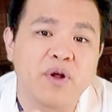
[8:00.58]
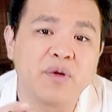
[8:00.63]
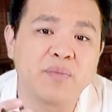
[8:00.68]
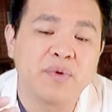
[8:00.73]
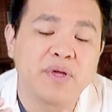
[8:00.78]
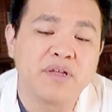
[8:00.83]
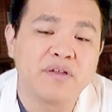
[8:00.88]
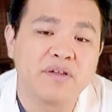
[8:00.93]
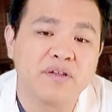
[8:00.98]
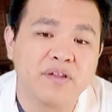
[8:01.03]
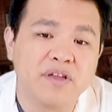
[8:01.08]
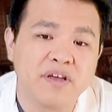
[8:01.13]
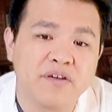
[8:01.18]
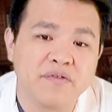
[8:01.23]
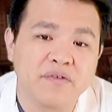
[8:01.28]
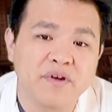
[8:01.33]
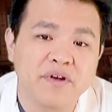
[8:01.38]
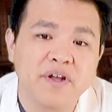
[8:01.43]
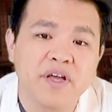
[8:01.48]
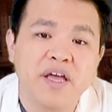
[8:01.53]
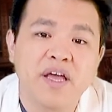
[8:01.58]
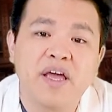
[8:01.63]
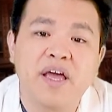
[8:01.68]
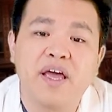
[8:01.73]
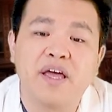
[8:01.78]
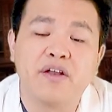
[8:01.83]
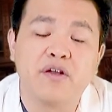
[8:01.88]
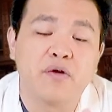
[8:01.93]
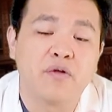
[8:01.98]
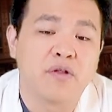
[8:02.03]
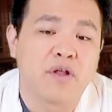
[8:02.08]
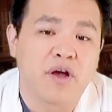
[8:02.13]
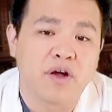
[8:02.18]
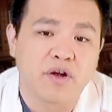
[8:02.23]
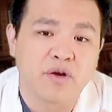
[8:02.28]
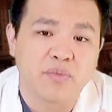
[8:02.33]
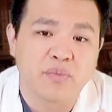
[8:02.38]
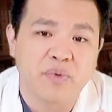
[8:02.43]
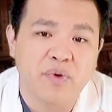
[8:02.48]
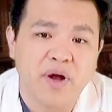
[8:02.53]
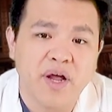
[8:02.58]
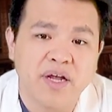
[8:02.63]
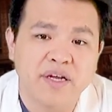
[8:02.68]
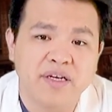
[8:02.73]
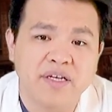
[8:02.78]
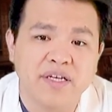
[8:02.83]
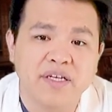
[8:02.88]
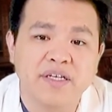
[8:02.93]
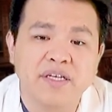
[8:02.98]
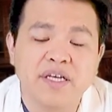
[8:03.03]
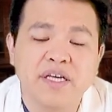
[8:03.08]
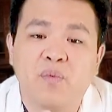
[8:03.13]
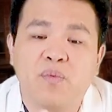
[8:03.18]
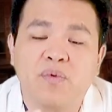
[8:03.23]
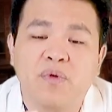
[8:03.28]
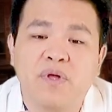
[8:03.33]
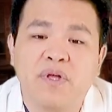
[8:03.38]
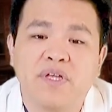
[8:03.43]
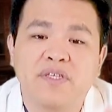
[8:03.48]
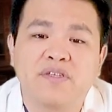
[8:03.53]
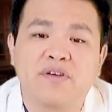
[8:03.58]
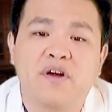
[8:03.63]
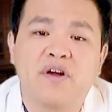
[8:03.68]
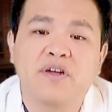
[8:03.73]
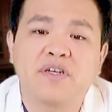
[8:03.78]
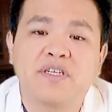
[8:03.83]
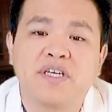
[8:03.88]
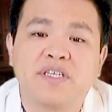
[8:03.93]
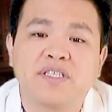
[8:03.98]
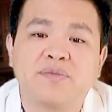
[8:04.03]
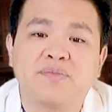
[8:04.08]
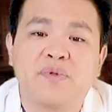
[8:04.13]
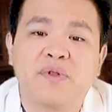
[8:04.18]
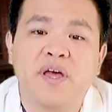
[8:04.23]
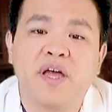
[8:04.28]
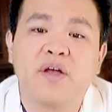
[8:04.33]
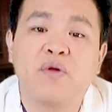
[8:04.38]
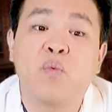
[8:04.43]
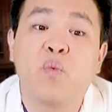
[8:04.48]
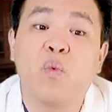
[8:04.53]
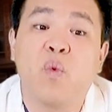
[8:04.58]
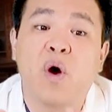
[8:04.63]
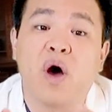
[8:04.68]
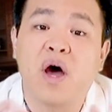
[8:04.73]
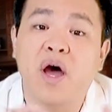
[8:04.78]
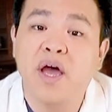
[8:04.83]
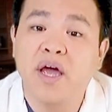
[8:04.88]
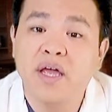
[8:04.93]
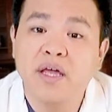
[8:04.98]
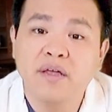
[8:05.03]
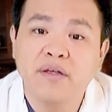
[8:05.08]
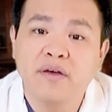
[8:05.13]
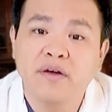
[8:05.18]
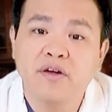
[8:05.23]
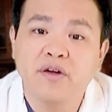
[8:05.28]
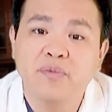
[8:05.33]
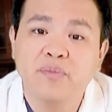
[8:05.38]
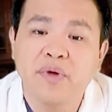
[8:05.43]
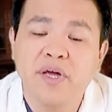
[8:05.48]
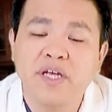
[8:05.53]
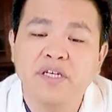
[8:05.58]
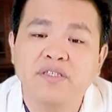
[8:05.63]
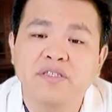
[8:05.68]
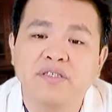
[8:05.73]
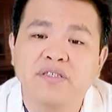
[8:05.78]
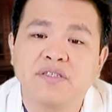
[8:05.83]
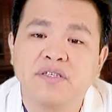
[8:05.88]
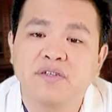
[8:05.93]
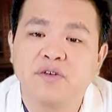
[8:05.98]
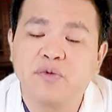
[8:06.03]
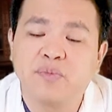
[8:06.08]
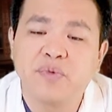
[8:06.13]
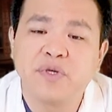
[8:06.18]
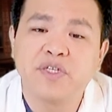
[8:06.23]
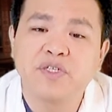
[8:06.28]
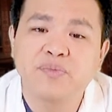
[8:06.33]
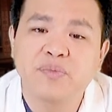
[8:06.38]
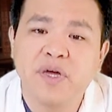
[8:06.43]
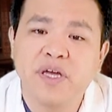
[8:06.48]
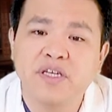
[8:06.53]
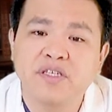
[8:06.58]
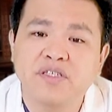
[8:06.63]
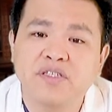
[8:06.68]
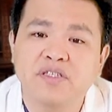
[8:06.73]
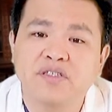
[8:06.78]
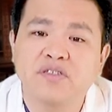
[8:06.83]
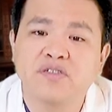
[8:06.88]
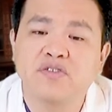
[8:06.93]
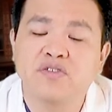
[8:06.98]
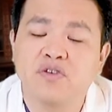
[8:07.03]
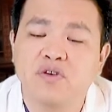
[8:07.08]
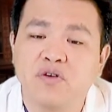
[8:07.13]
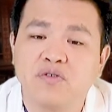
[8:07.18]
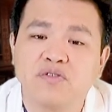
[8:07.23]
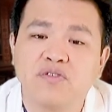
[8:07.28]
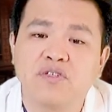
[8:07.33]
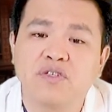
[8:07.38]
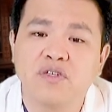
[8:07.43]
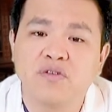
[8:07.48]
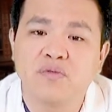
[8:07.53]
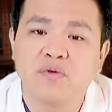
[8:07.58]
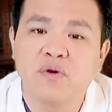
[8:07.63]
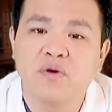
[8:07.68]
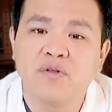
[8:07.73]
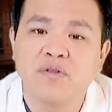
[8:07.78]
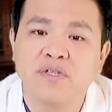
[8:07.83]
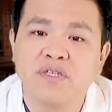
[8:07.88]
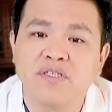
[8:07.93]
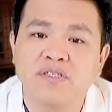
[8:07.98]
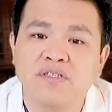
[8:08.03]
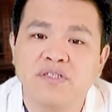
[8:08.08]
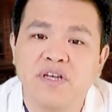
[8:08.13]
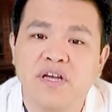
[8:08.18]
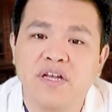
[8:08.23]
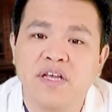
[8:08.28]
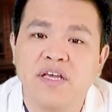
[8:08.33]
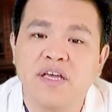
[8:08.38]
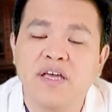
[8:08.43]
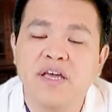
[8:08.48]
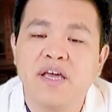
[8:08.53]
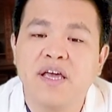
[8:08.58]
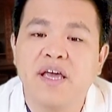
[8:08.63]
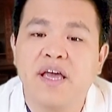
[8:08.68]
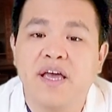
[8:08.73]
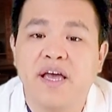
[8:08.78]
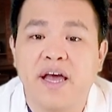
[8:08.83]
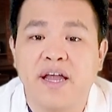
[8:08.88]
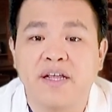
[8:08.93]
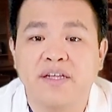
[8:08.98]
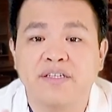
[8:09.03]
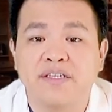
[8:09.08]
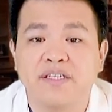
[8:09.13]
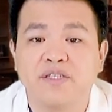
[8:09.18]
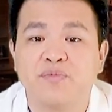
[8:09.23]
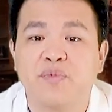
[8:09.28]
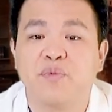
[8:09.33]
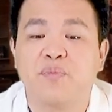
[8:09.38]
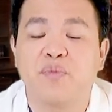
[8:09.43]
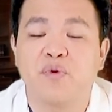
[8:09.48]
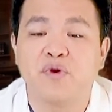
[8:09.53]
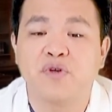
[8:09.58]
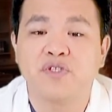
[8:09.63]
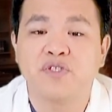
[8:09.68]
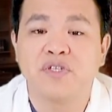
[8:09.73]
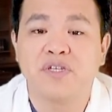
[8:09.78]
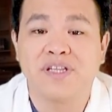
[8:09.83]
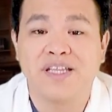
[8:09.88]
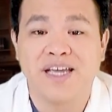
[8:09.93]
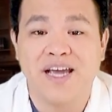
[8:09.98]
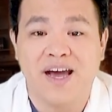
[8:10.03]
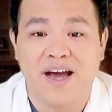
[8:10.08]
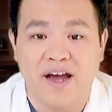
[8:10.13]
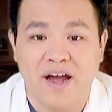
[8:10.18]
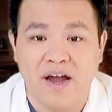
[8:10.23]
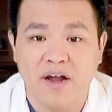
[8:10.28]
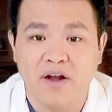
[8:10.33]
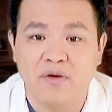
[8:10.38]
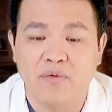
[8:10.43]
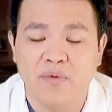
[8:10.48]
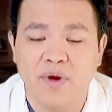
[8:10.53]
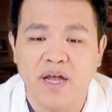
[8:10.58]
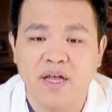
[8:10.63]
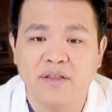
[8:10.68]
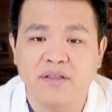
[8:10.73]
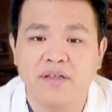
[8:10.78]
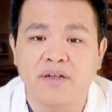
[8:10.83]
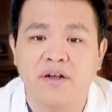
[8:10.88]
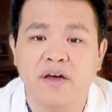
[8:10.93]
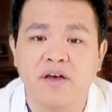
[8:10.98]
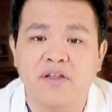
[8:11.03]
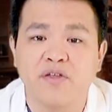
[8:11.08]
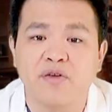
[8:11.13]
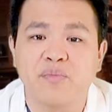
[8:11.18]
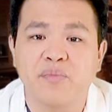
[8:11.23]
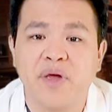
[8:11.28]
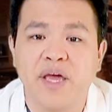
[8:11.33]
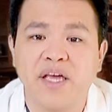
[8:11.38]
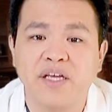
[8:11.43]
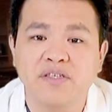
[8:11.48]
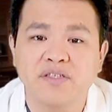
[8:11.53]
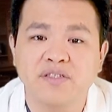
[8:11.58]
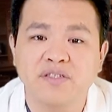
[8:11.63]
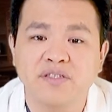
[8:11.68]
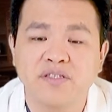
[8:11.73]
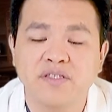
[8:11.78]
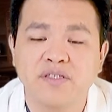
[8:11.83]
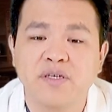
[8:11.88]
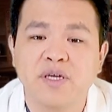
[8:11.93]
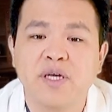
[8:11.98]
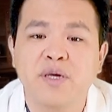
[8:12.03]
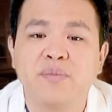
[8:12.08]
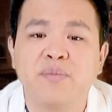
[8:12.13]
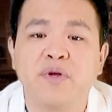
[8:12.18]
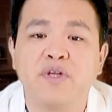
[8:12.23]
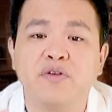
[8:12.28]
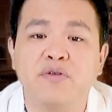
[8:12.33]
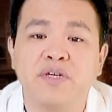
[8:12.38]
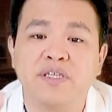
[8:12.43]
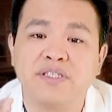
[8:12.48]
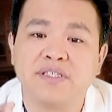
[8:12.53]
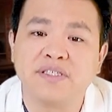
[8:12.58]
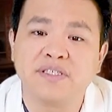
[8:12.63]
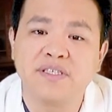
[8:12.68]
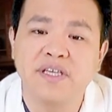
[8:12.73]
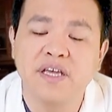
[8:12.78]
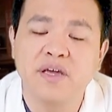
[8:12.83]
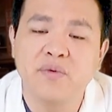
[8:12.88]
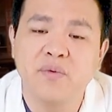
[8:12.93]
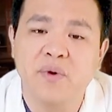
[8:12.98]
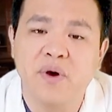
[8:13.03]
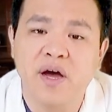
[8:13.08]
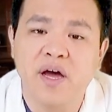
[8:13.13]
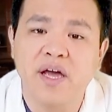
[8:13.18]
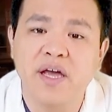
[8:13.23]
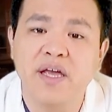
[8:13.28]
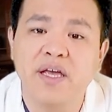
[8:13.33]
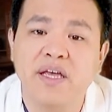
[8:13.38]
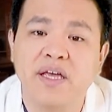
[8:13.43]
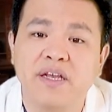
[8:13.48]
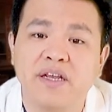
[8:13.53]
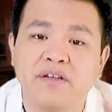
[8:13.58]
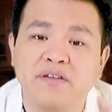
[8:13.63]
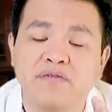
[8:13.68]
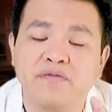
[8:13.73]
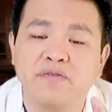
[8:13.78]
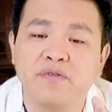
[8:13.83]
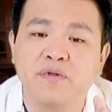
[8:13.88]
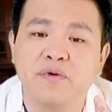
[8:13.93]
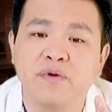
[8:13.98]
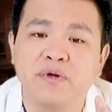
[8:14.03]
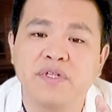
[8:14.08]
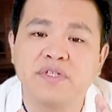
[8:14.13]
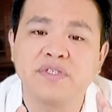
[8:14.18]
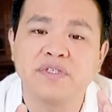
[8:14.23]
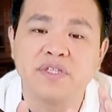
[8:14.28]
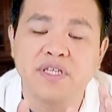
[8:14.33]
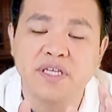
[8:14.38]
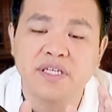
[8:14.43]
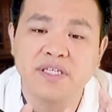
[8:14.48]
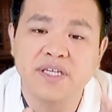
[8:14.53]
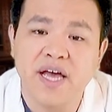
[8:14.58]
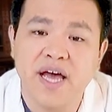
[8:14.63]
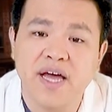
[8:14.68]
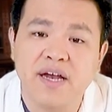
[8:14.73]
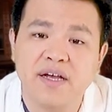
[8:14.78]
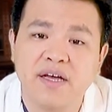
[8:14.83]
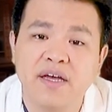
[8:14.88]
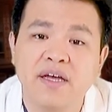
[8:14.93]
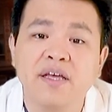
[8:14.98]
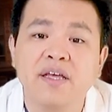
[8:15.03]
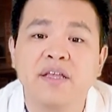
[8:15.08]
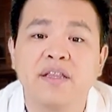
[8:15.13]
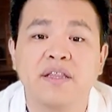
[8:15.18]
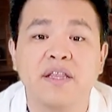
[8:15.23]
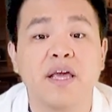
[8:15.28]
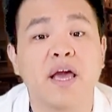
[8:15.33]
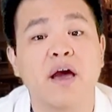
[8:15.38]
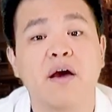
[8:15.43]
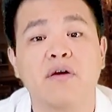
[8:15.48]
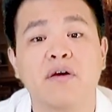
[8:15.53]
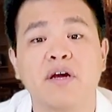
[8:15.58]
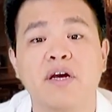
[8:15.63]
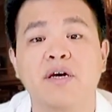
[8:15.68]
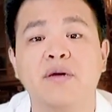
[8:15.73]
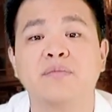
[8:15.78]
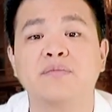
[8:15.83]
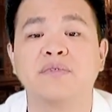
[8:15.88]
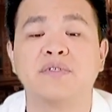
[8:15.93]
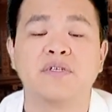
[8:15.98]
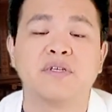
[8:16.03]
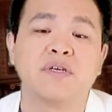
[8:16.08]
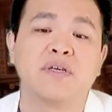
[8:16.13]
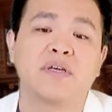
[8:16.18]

to be delivered and no longer pregnant. It's hard to explain why younger patients and obese patients chose to enroll in this study at a disproportionately higher rate than other patients, but you can see why it can influence the data, the outcomes,